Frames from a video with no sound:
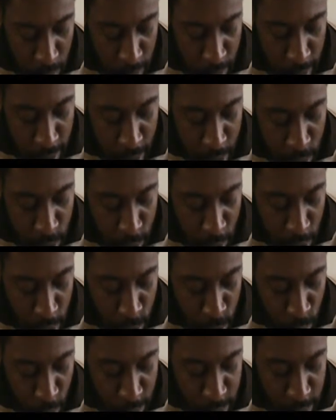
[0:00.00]
They that
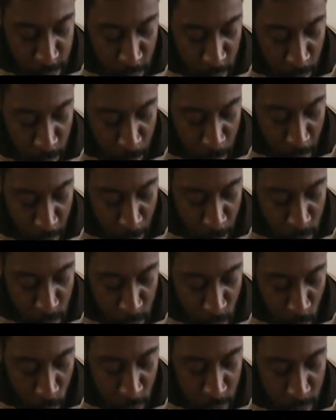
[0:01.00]
transgress the
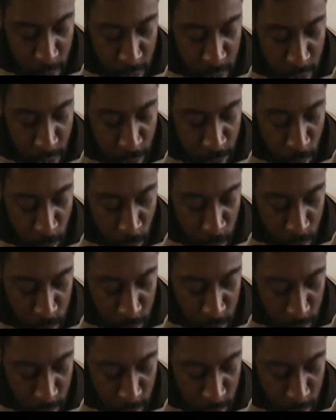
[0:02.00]
commandments are a deceivable